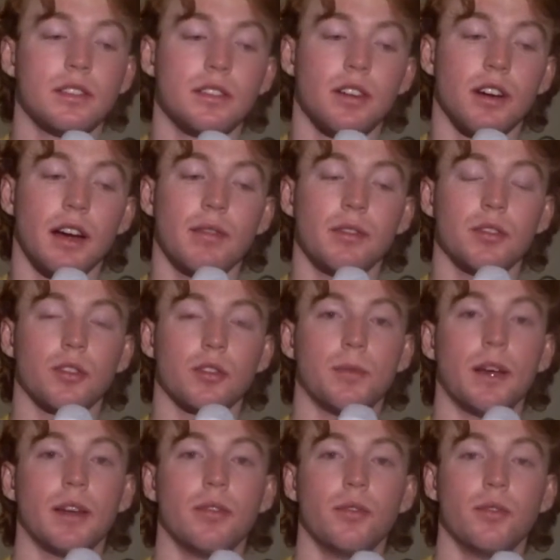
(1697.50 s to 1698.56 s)
sorry, I haven't
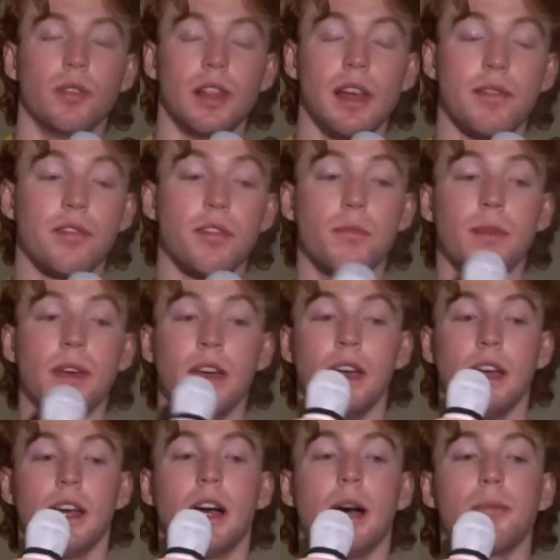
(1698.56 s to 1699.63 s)
talked about who left them.
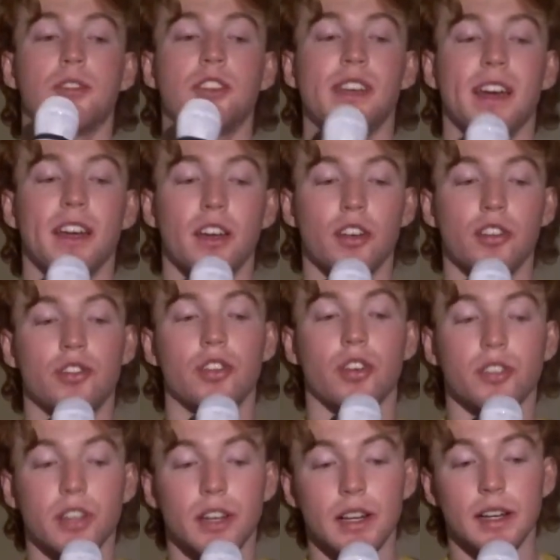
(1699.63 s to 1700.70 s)
Diego
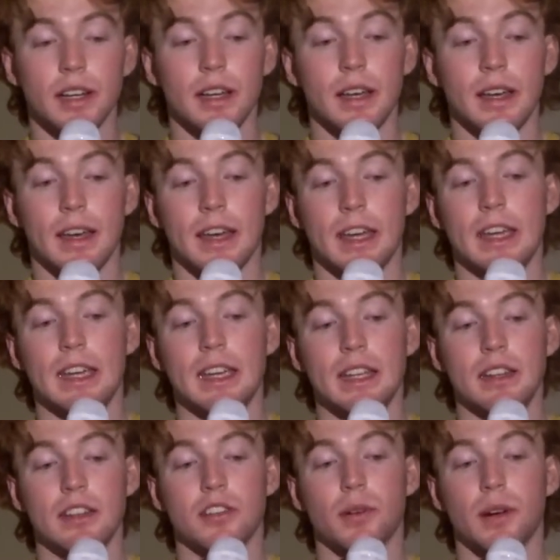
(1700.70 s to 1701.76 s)
Jota,
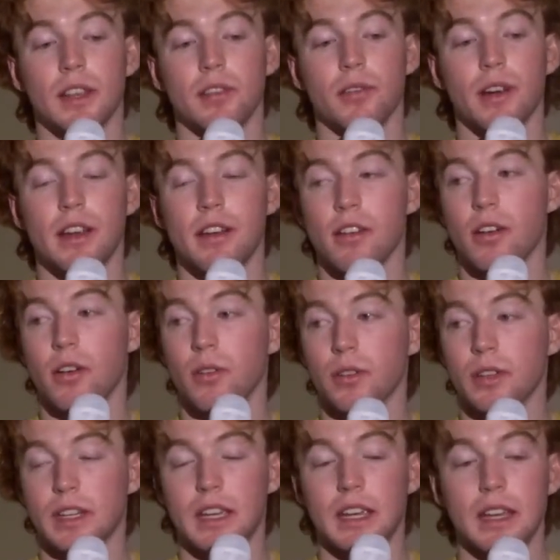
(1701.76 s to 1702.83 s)
the
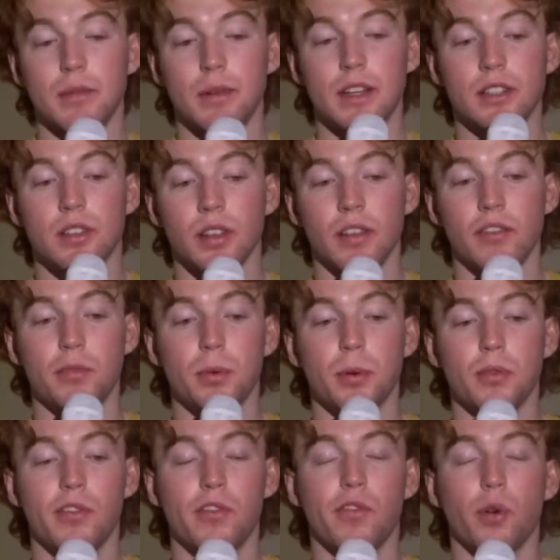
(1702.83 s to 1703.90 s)
23-year-old, he went to
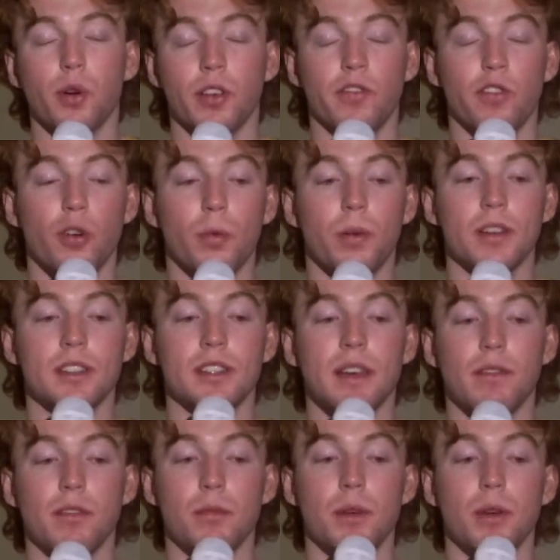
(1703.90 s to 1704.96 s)
Liverpool for
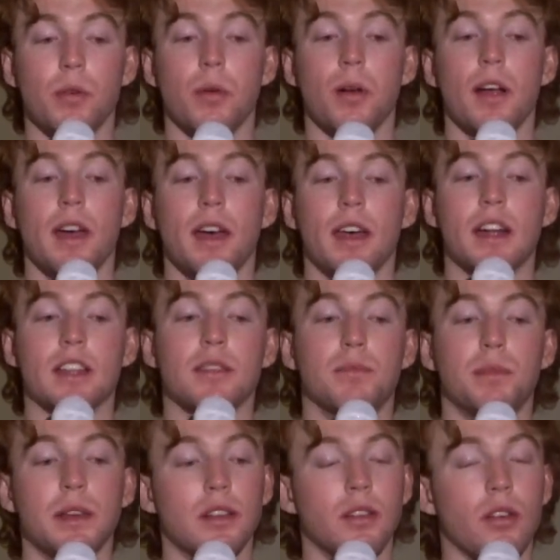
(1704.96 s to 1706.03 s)
44.7 mil. That's
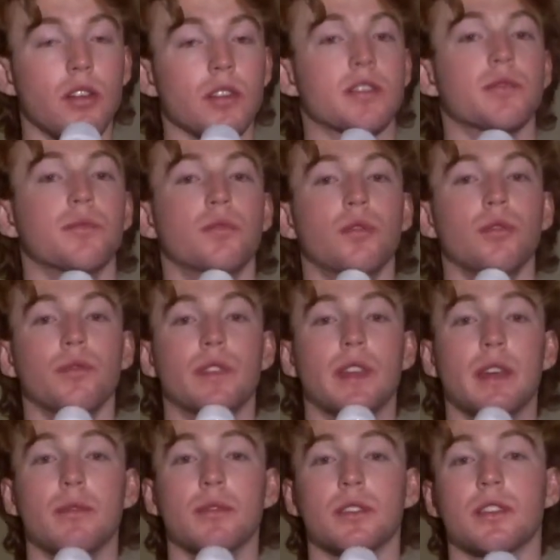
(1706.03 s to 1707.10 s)
a big loss to
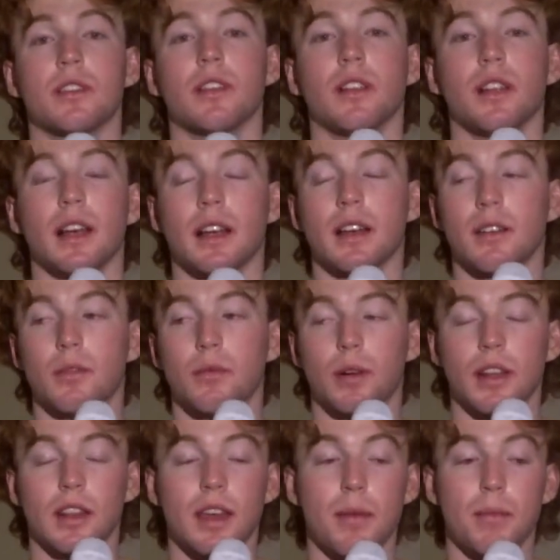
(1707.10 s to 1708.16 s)
Wolves. He was like
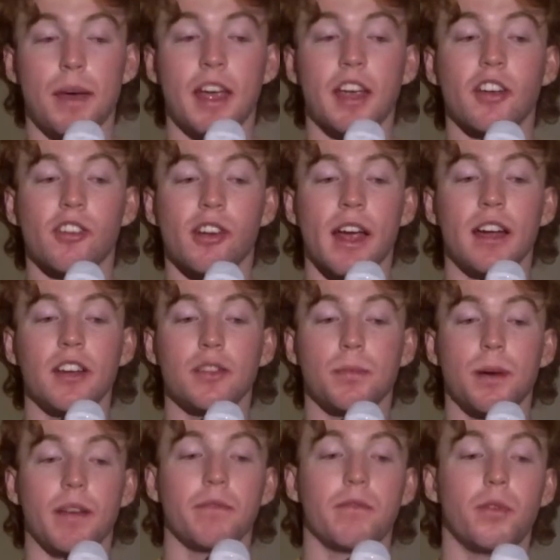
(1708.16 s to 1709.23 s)
one of their main
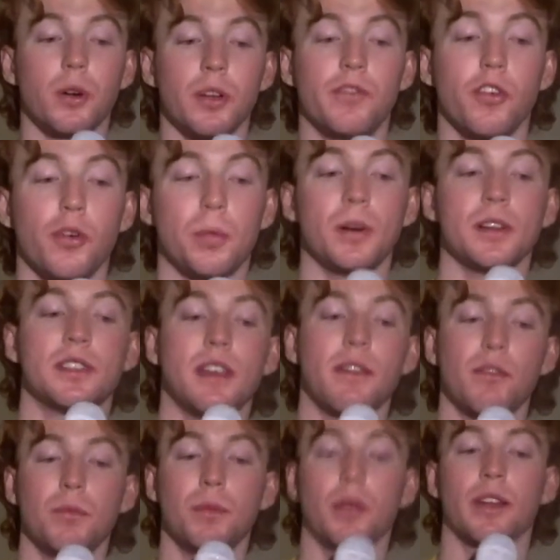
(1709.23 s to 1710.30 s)
creators, but
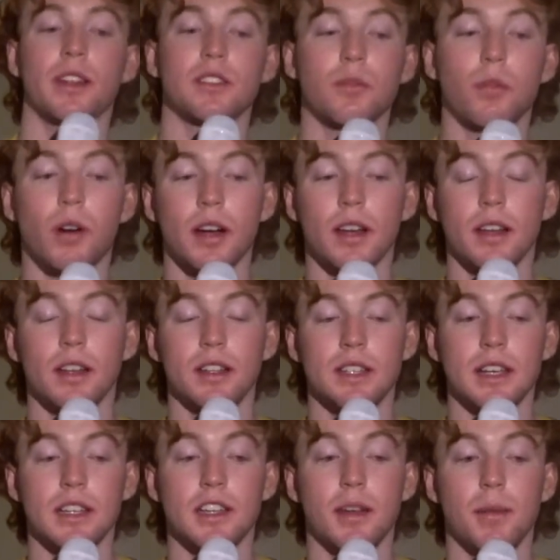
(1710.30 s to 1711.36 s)
44.7 mil, that's quite a
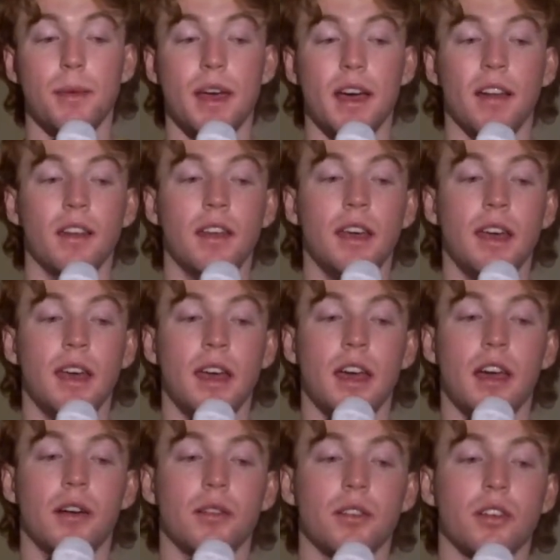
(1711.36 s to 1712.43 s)
decent amount.
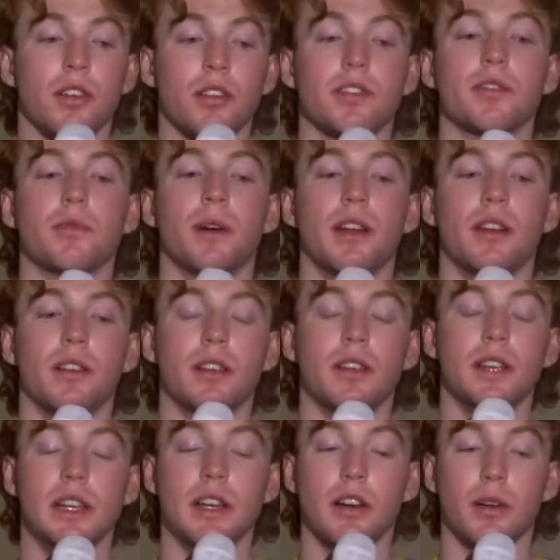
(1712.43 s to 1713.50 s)
Helder Costa went on
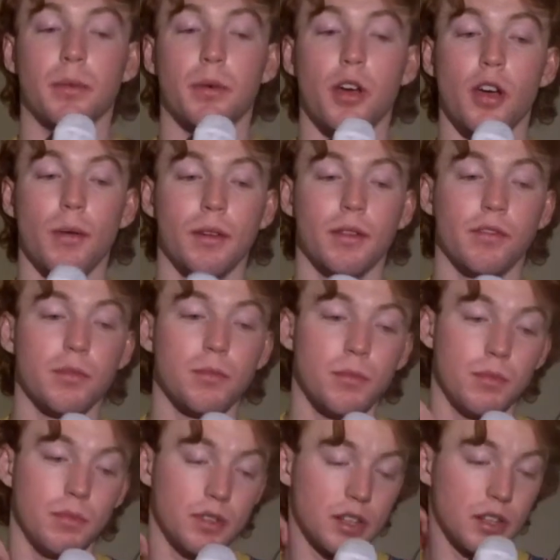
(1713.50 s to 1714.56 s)
a permanent
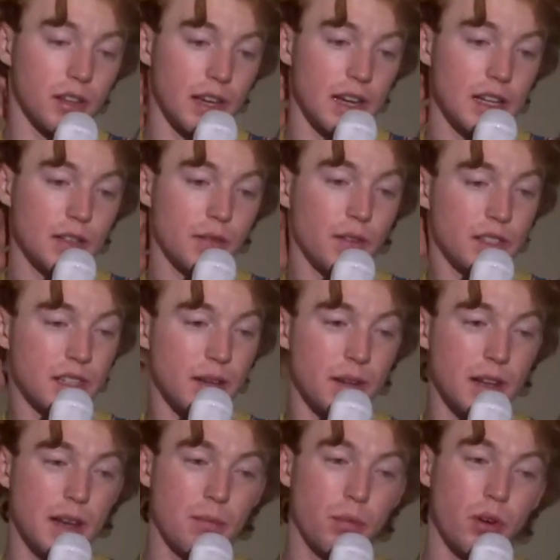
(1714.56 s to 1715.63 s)
to Leeds for
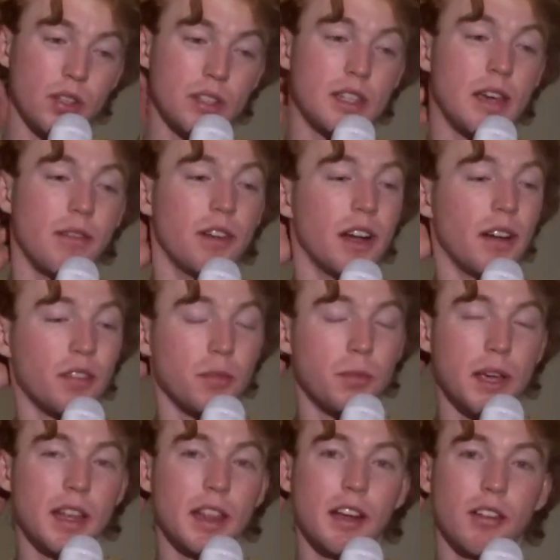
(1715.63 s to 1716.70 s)
17.7 after
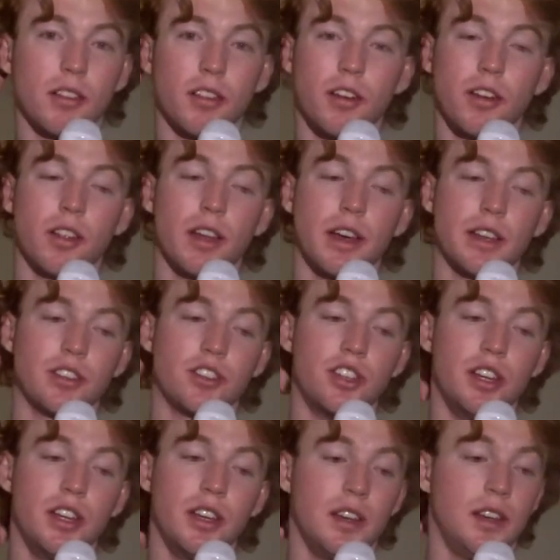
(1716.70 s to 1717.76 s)
being there on loan
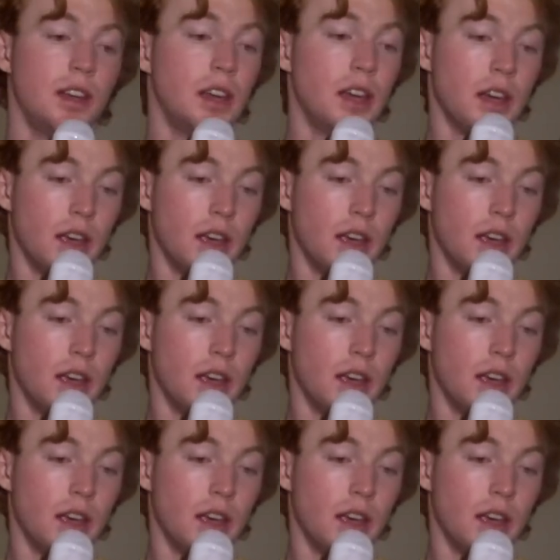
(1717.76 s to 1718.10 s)
last year.